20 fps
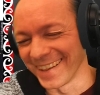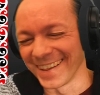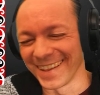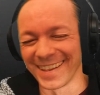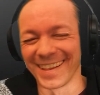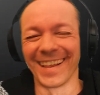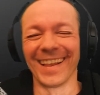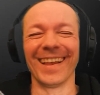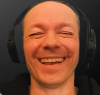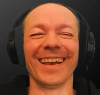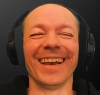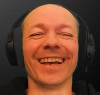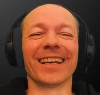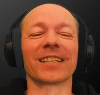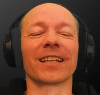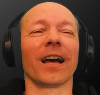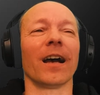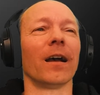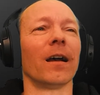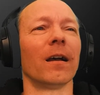It's
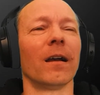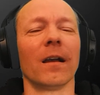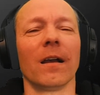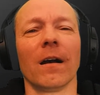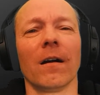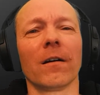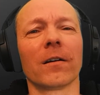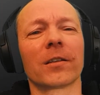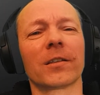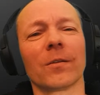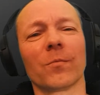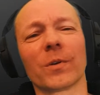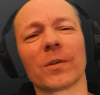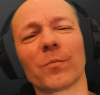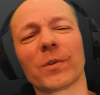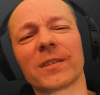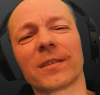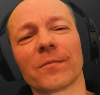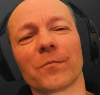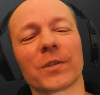like, oh shit,
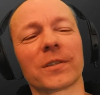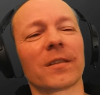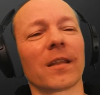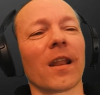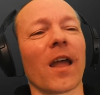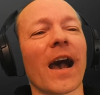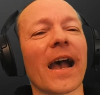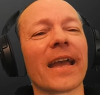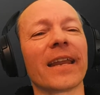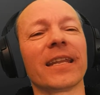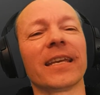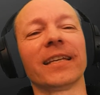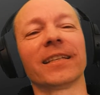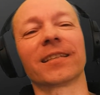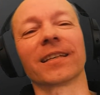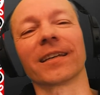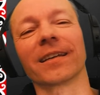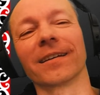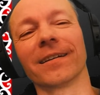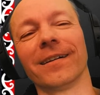what's the lion
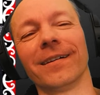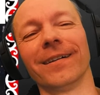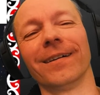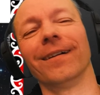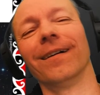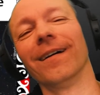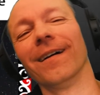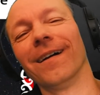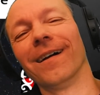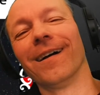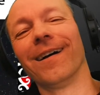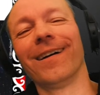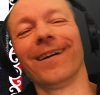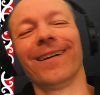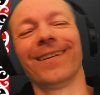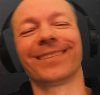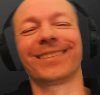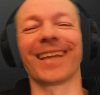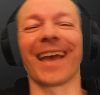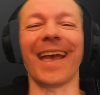eating?
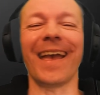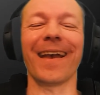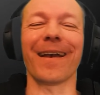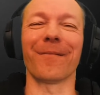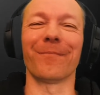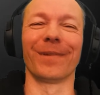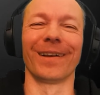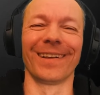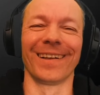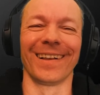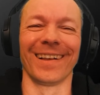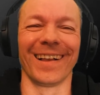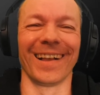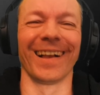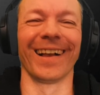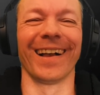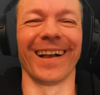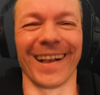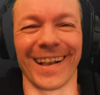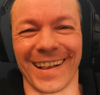Damn.
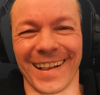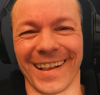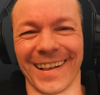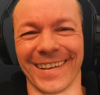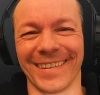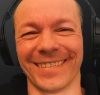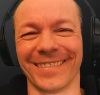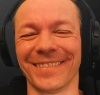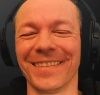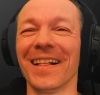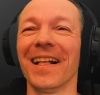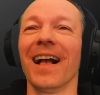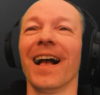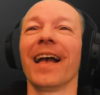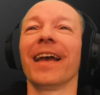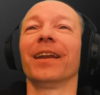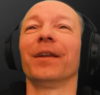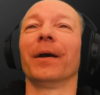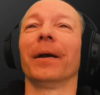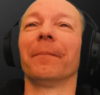
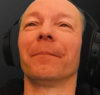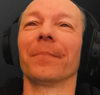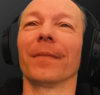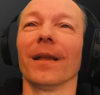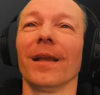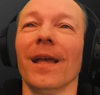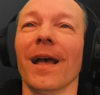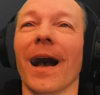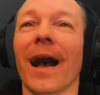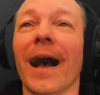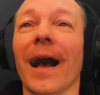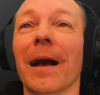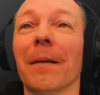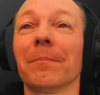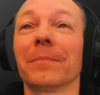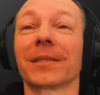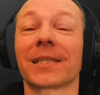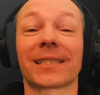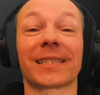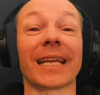Anyway,
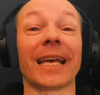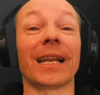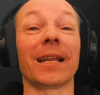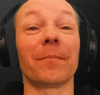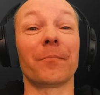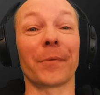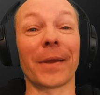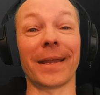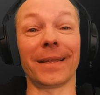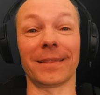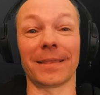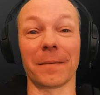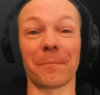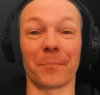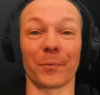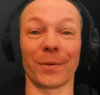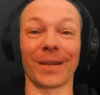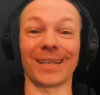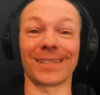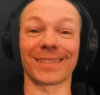celebrate the
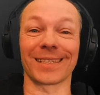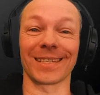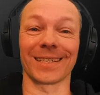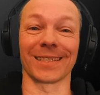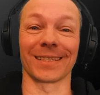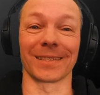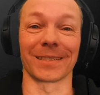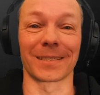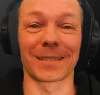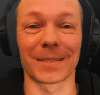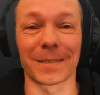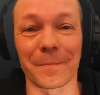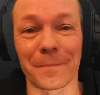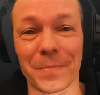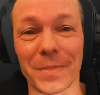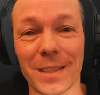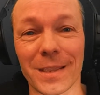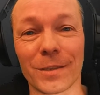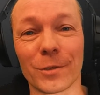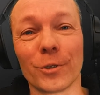present.
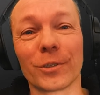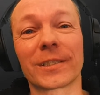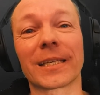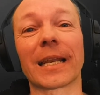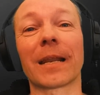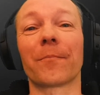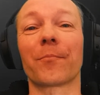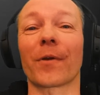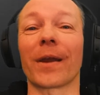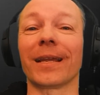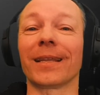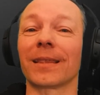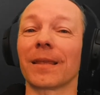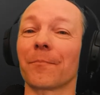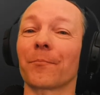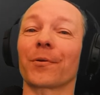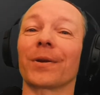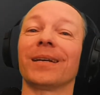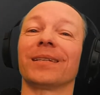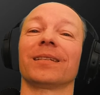You celebrate the
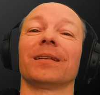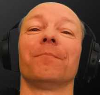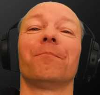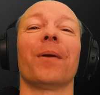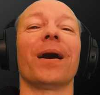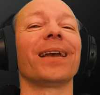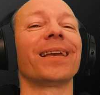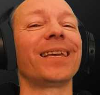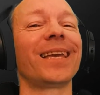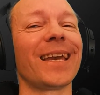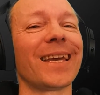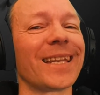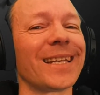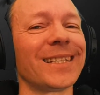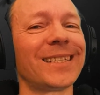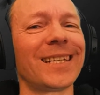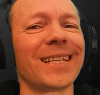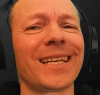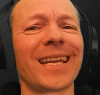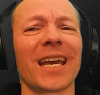present by getting
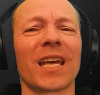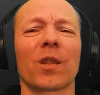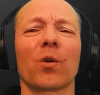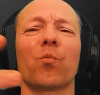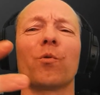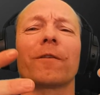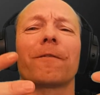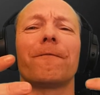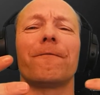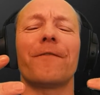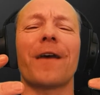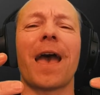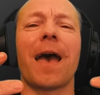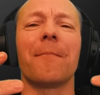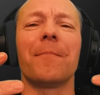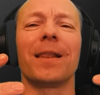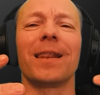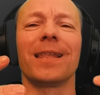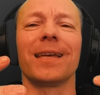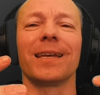together with
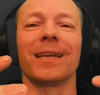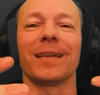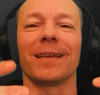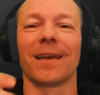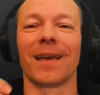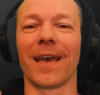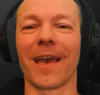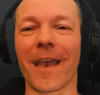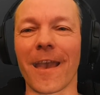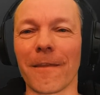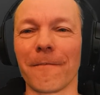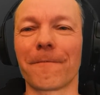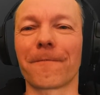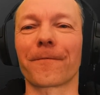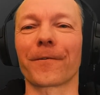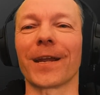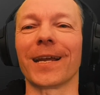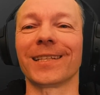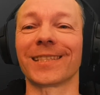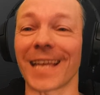family and
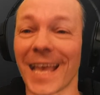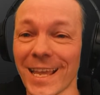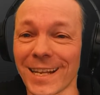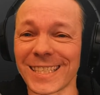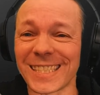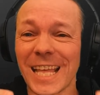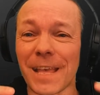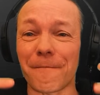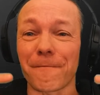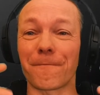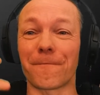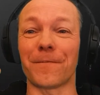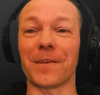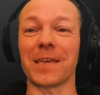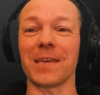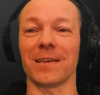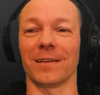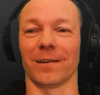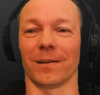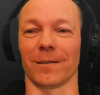friends. How does that
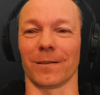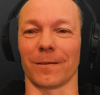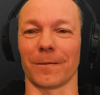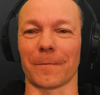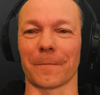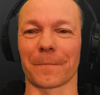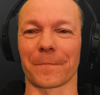feel?